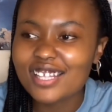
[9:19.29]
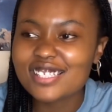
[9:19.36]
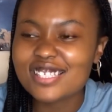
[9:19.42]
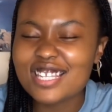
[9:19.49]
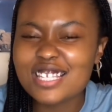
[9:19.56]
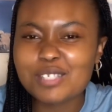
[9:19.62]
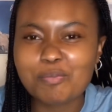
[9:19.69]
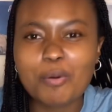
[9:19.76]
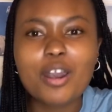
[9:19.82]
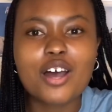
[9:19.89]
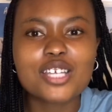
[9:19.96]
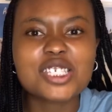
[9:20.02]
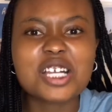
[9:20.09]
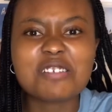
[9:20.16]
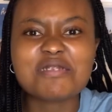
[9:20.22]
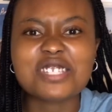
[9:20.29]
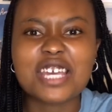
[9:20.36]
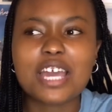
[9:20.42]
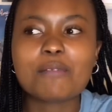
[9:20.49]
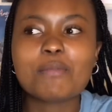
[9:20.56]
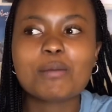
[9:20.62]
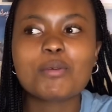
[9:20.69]
Let's put ourselves there,
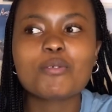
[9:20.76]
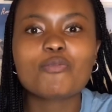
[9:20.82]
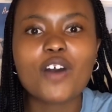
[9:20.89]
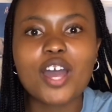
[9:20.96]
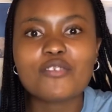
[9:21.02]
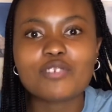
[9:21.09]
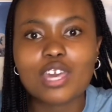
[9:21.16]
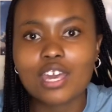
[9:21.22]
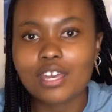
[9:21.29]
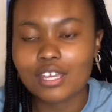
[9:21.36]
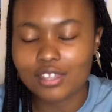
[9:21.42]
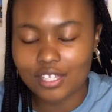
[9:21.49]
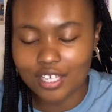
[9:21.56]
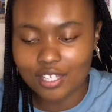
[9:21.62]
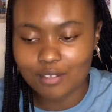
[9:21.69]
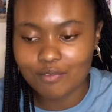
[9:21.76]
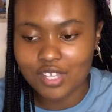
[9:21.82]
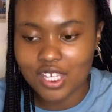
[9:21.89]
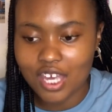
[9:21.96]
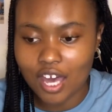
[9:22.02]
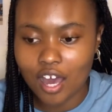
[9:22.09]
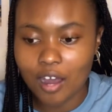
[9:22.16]
maybe 5k at the end of the
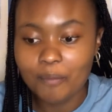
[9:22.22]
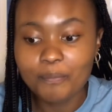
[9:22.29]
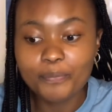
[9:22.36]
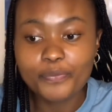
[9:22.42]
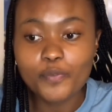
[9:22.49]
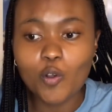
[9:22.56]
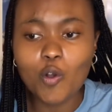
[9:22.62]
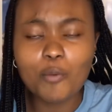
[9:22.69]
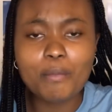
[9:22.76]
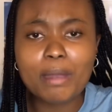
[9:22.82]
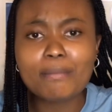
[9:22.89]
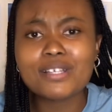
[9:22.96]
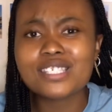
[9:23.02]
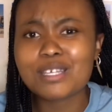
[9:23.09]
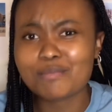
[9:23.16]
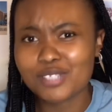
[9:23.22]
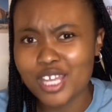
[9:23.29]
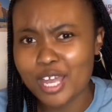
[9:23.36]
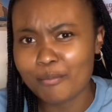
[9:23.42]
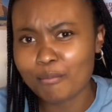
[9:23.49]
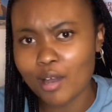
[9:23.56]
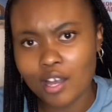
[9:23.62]
year, or maybe
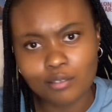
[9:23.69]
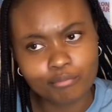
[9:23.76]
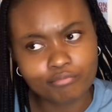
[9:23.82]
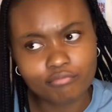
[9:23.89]
September,